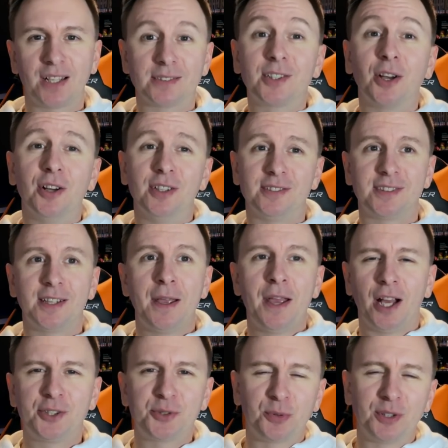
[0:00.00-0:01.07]
guys, I
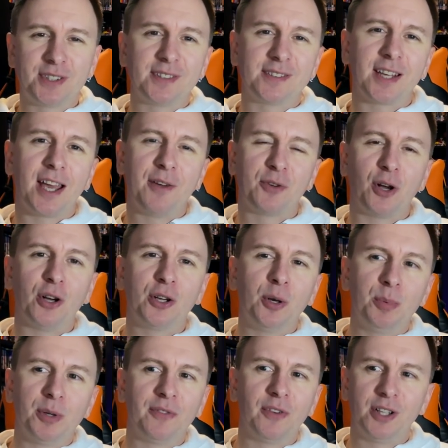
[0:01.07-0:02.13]
just wanted to say I've got a couple
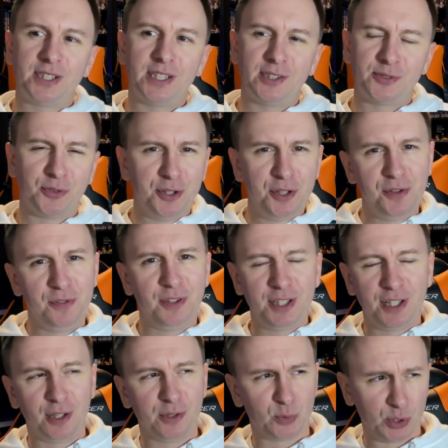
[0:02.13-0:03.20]
of ideas for new
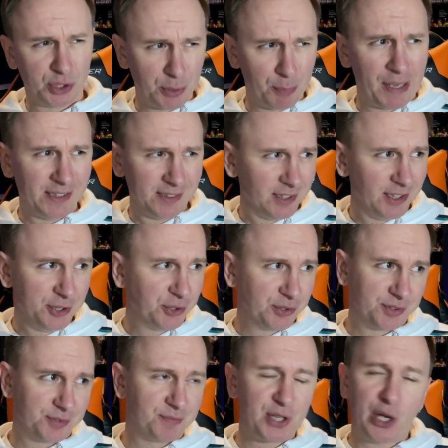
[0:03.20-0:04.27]
videos which are basically just
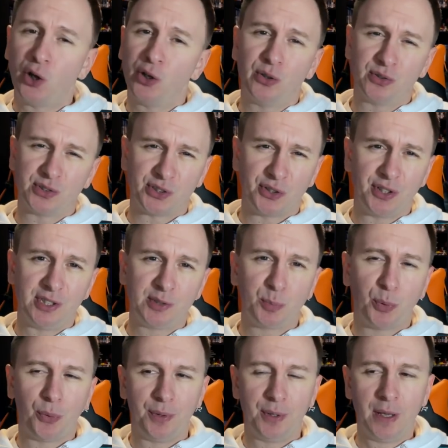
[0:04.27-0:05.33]
titles at this
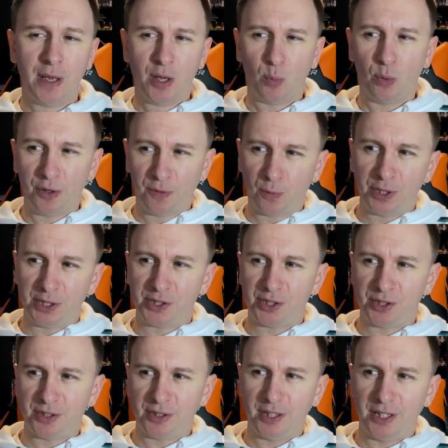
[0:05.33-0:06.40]
point, one of which
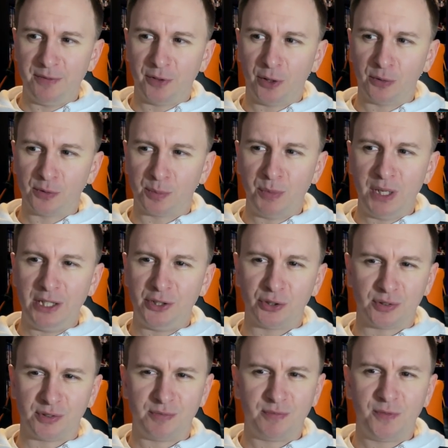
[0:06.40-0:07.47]
involves me
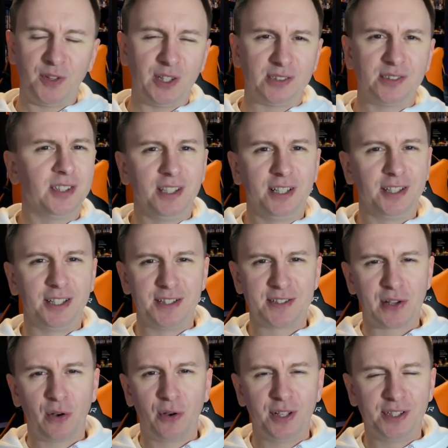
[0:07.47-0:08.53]
just fixing an
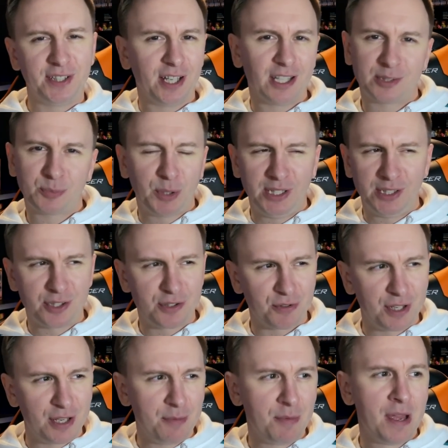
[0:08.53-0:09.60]
entire DSP
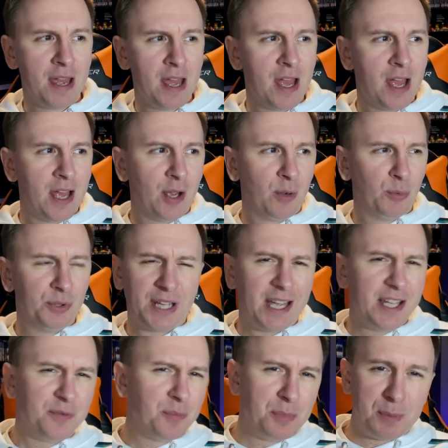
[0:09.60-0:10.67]
stream. Would that
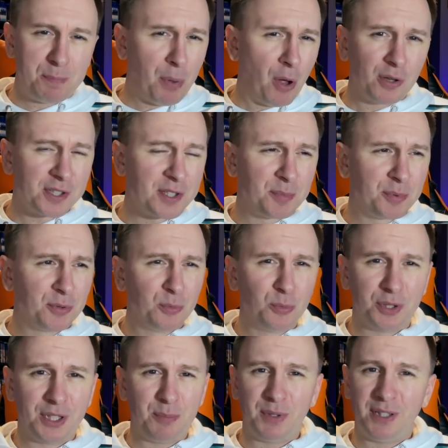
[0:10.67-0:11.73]
even be possible? Would
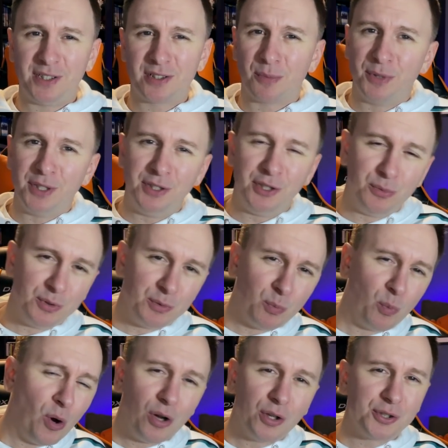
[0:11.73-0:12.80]
it be something you would
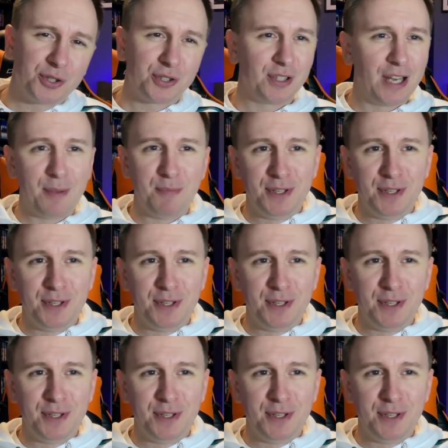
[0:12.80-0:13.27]
watch? Let me